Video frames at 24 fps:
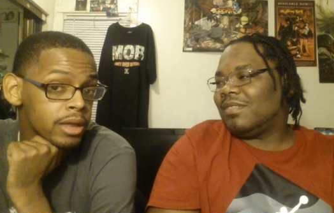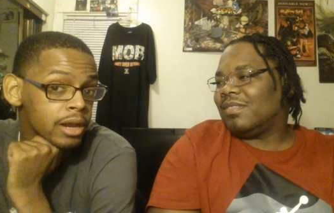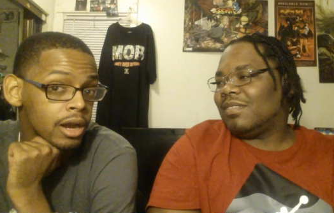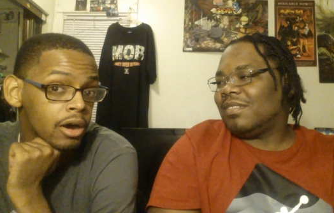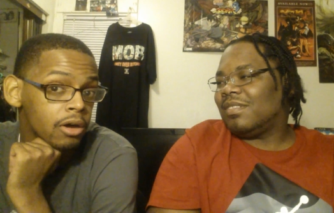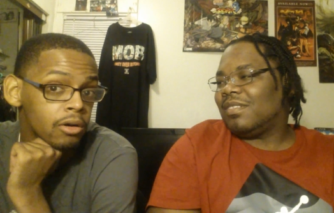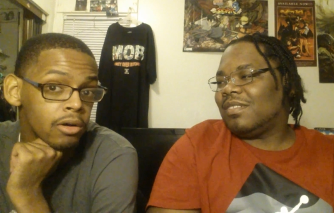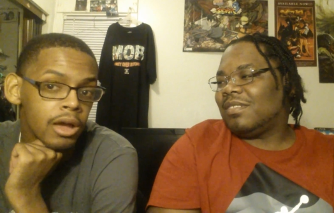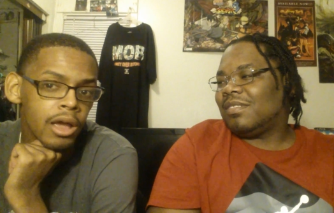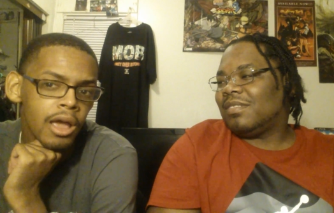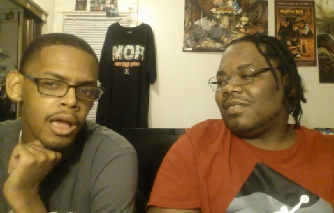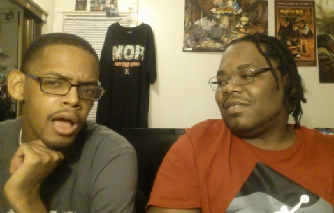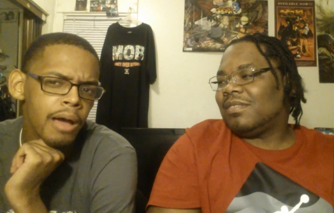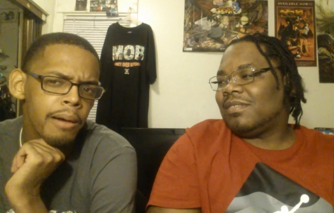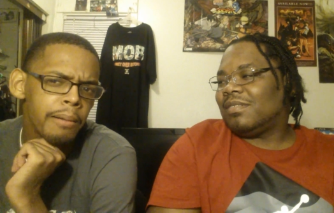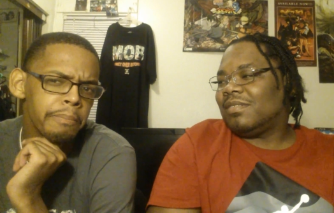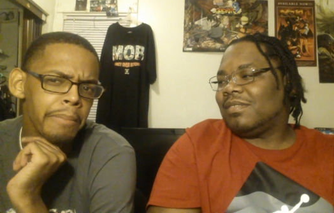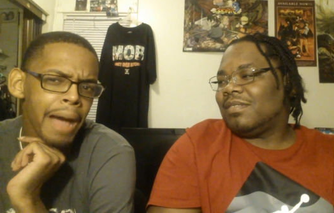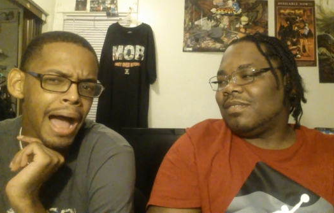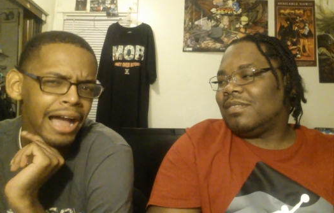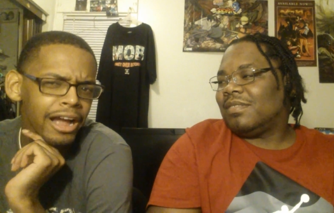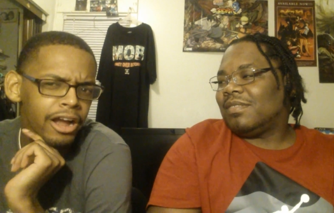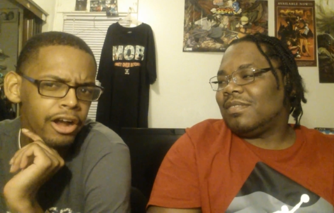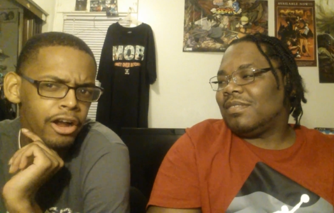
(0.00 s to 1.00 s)
Speaker 1: know,
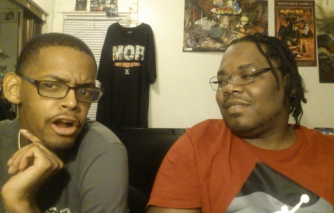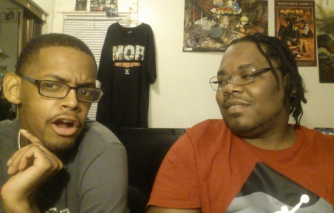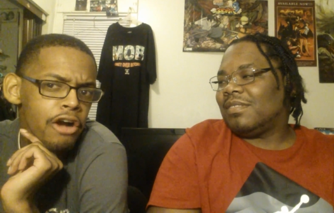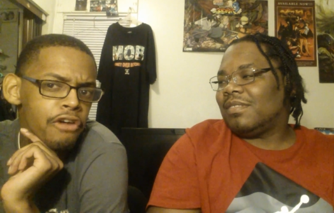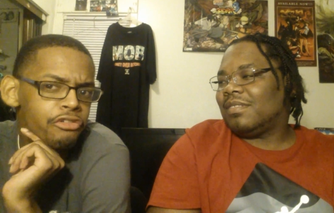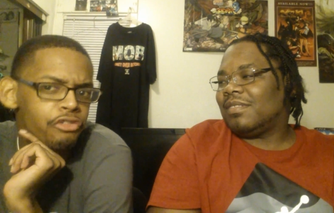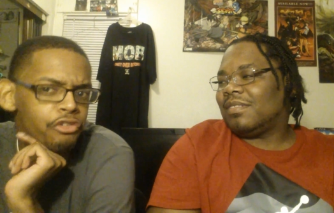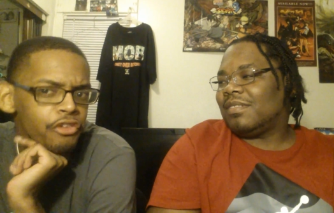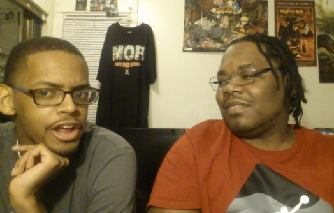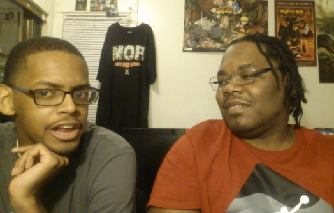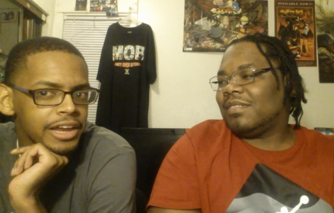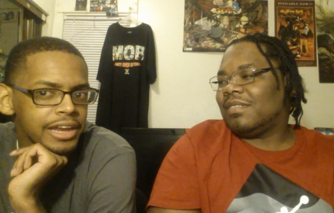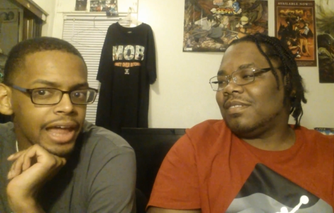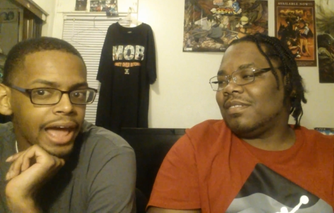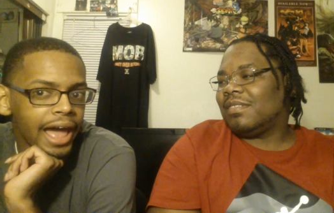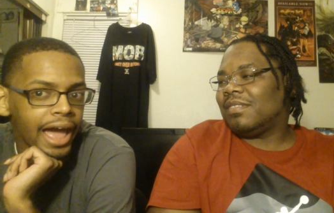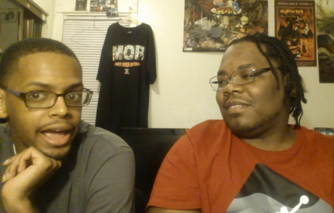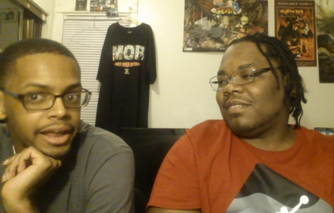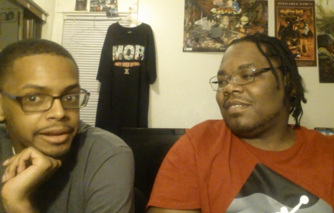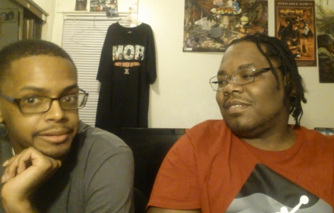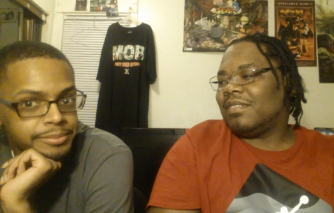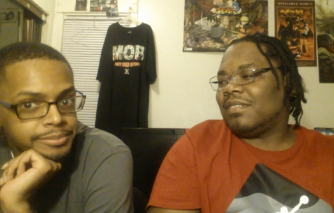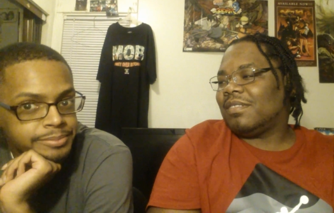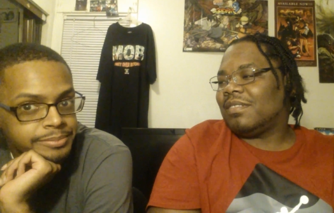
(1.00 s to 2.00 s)
my girlfriend
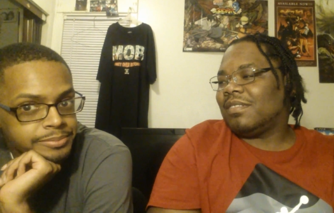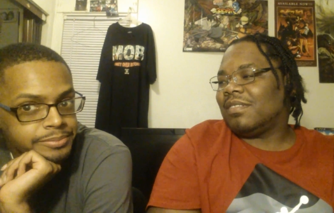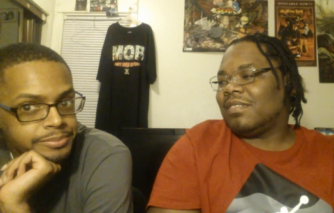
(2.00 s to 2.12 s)
died.